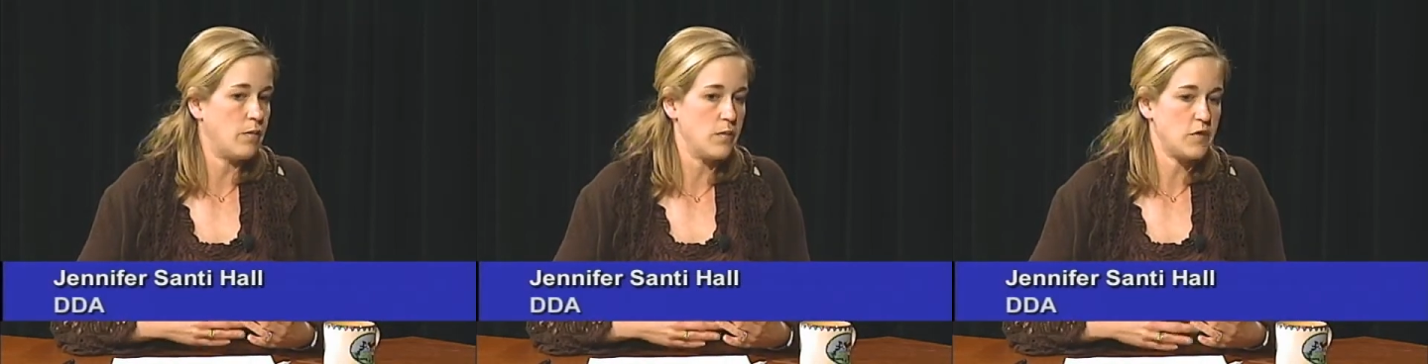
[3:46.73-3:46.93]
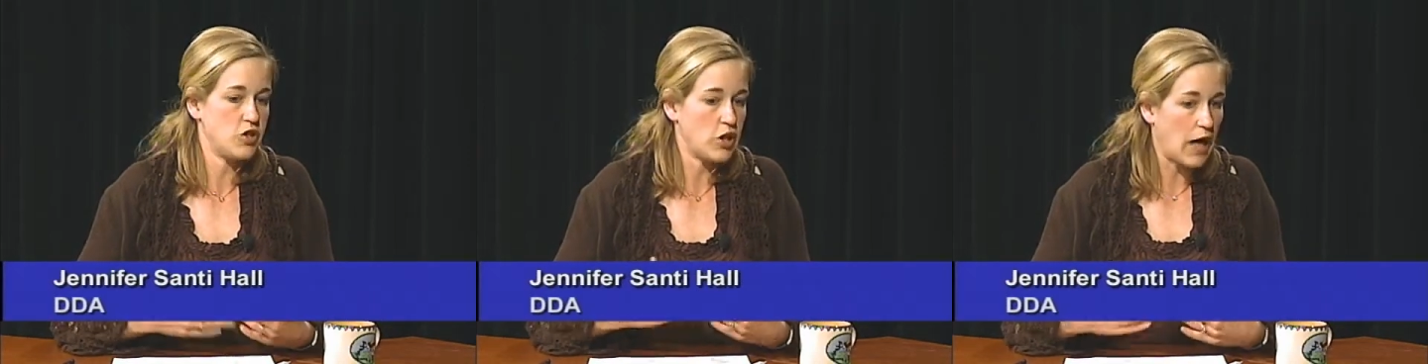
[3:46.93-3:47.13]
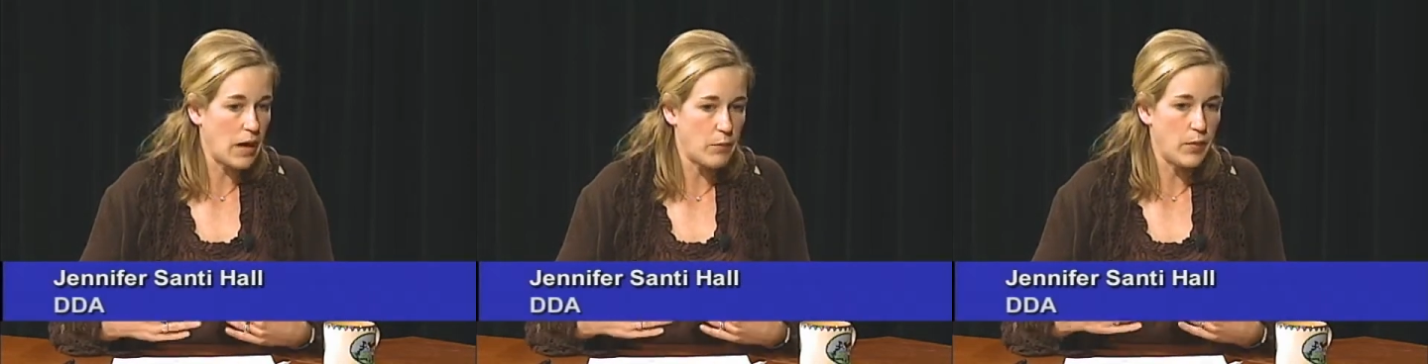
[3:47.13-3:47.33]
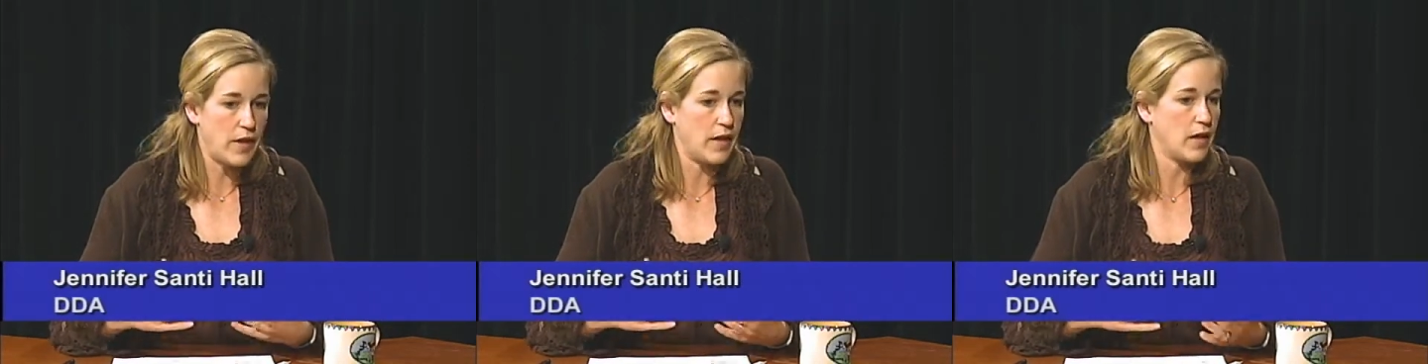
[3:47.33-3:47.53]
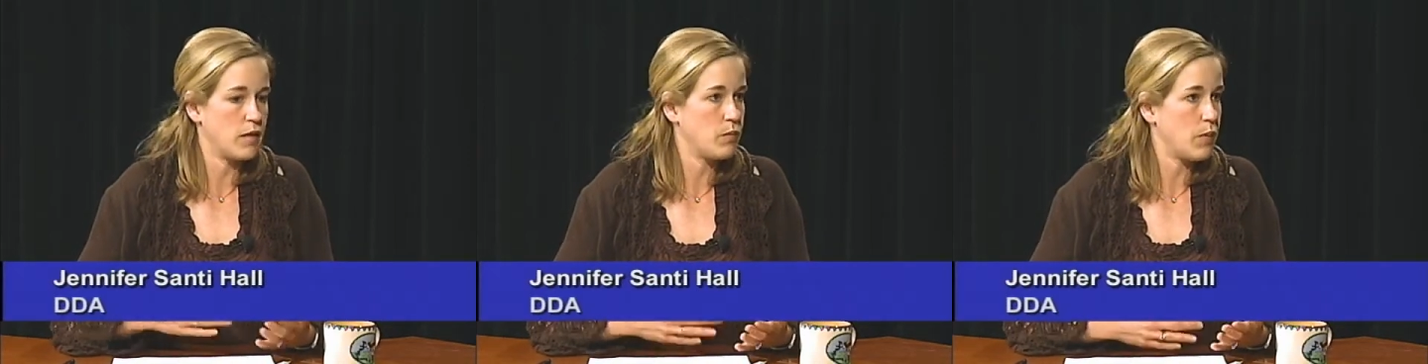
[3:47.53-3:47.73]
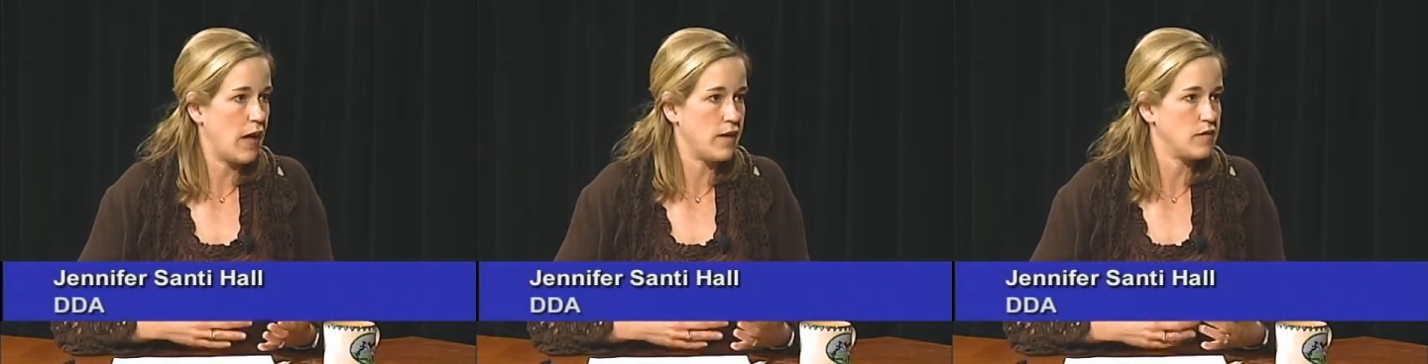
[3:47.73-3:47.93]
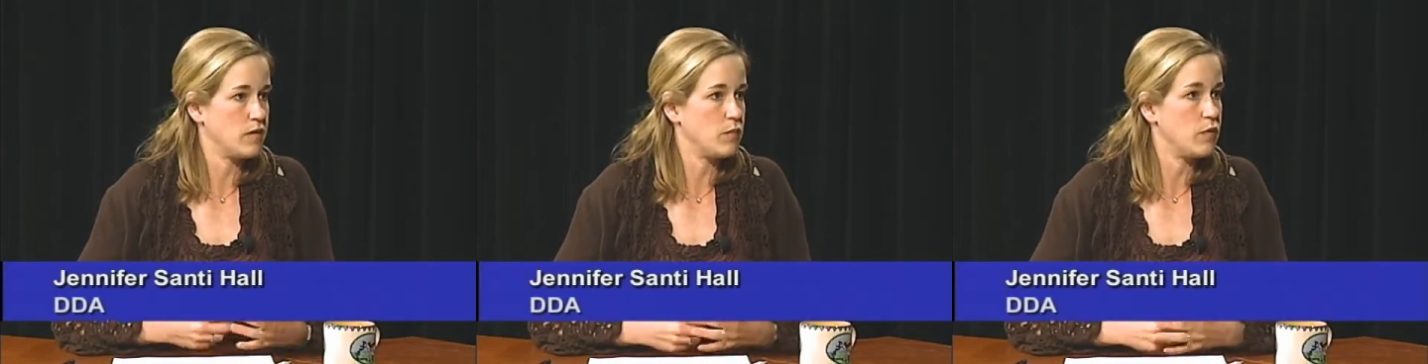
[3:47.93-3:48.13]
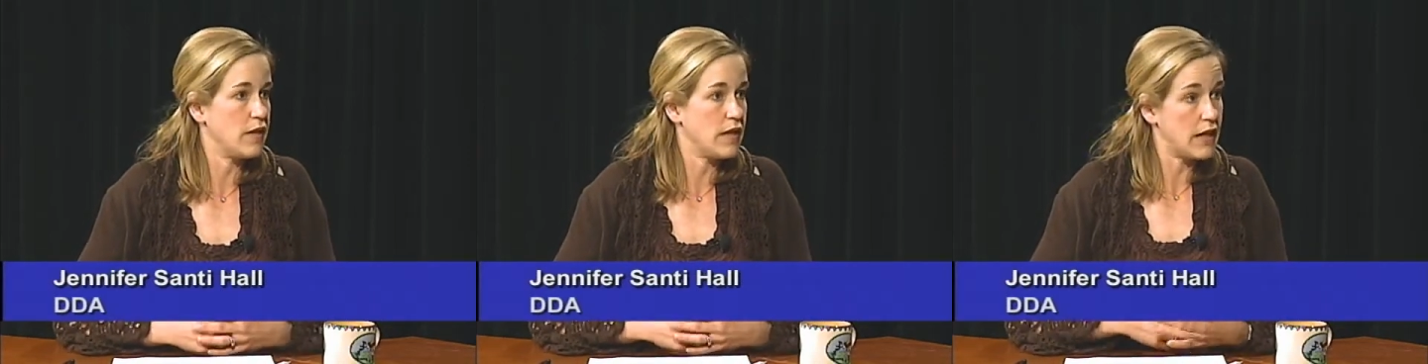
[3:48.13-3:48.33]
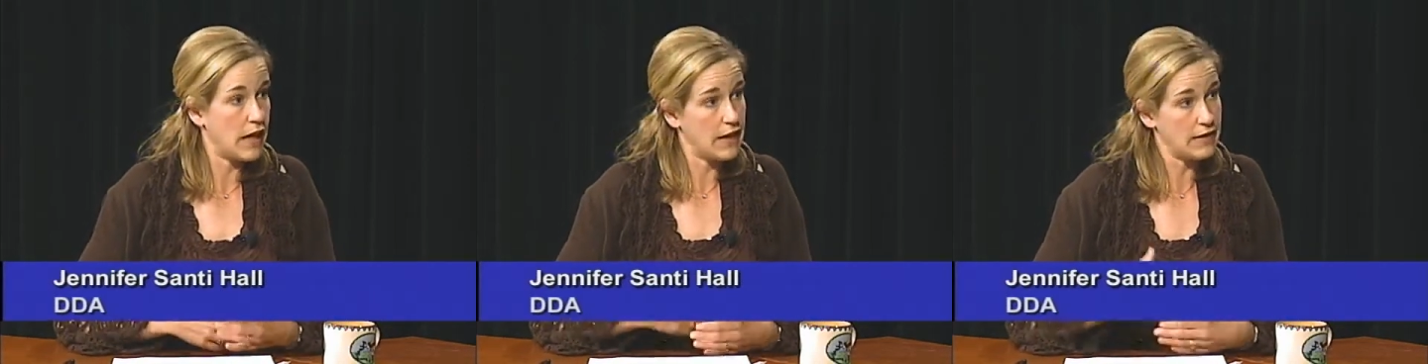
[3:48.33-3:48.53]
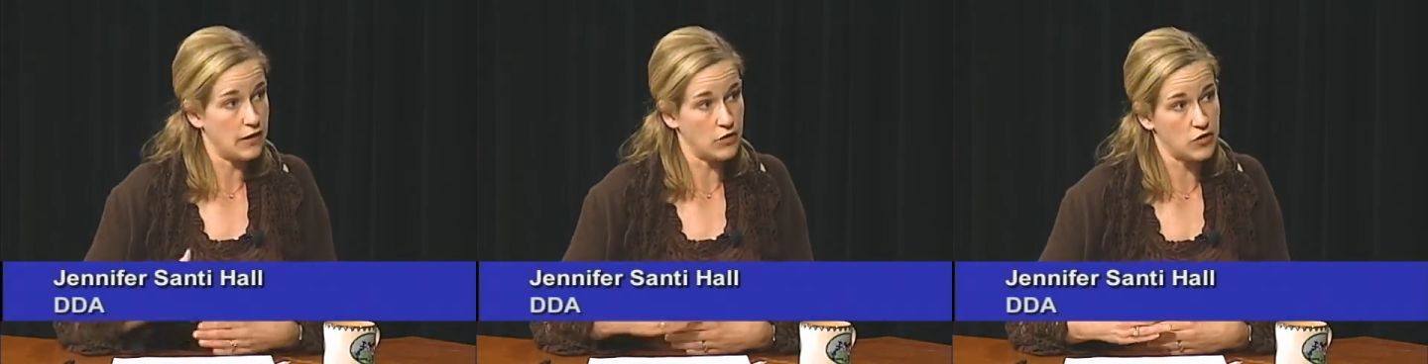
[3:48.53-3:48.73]
shopping, possibly
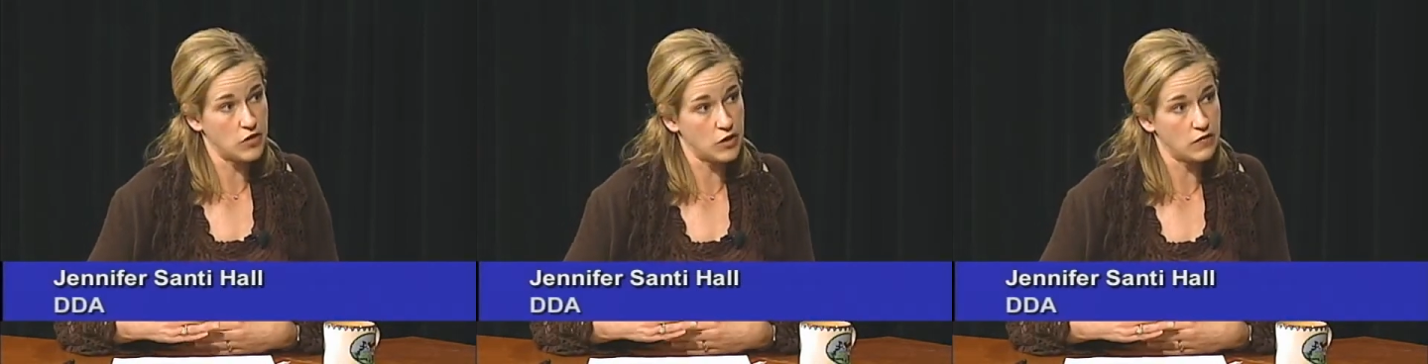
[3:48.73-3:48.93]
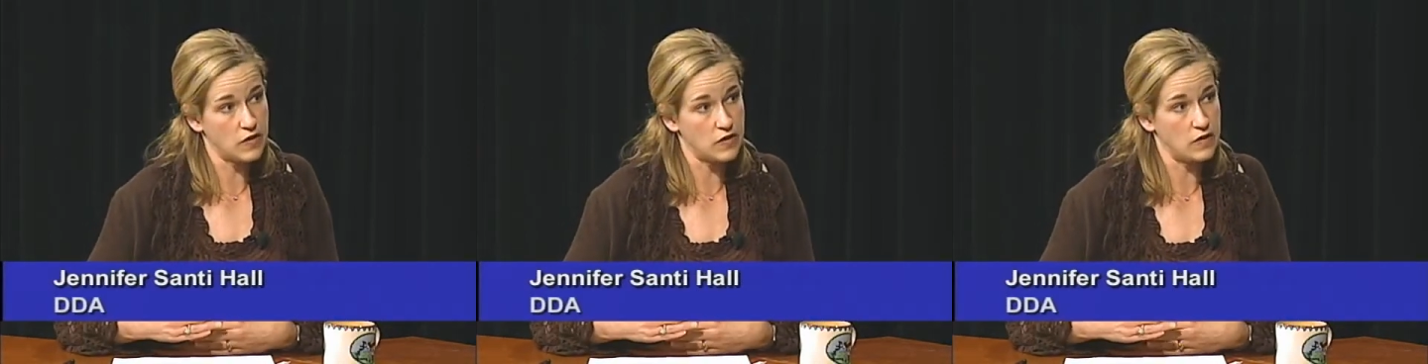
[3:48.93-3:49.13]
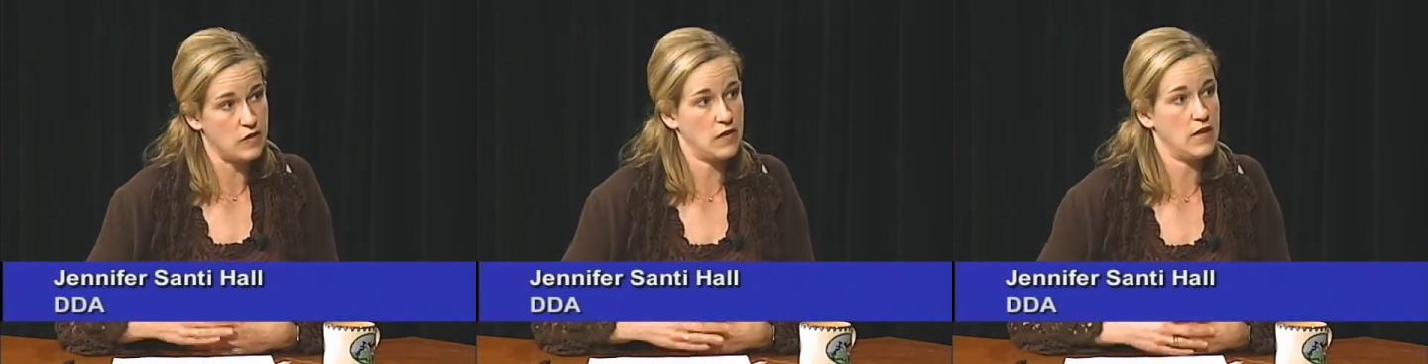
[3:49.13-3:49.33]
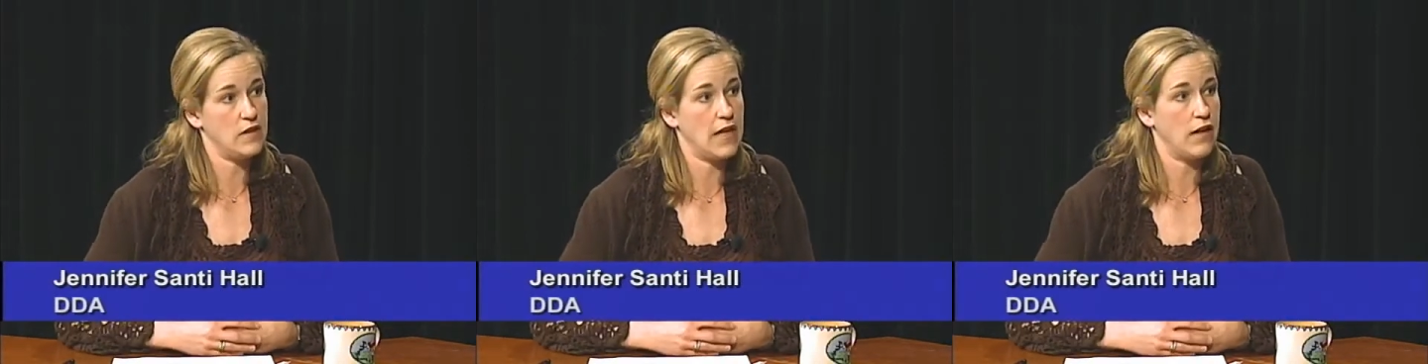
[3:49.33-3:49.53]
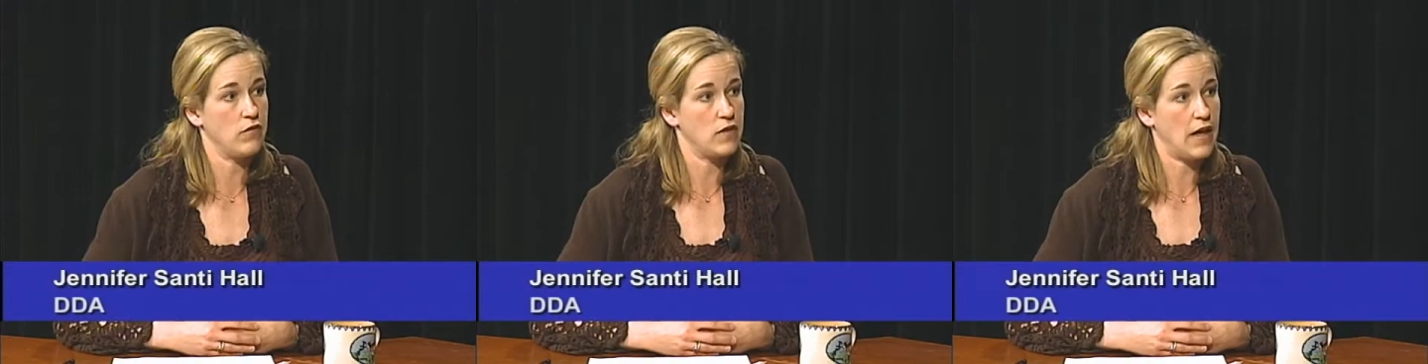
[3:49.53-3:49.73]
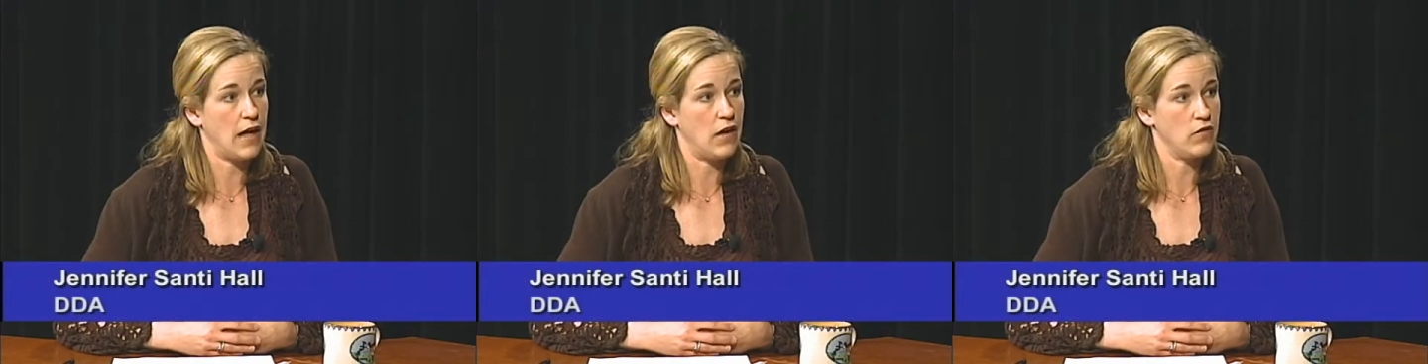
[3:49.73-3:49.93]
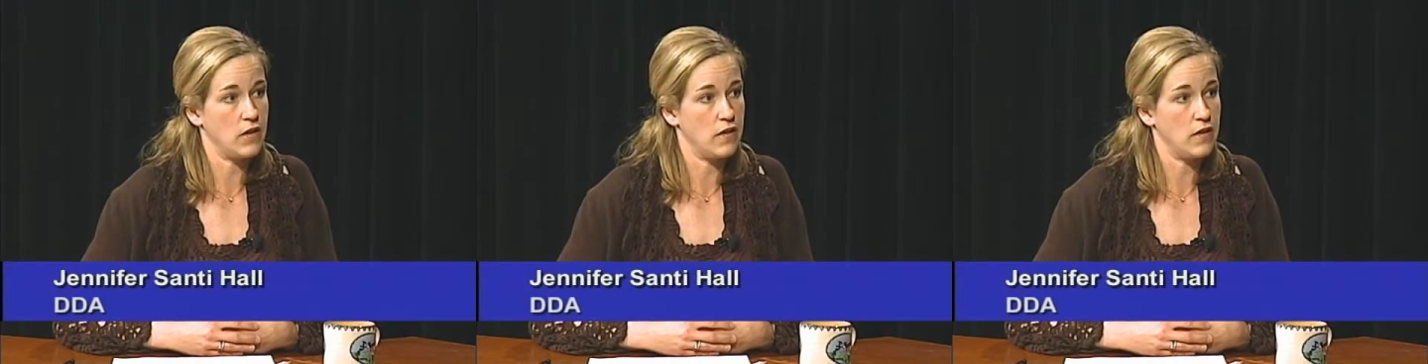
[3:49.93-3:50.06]
getting their services in the downtown,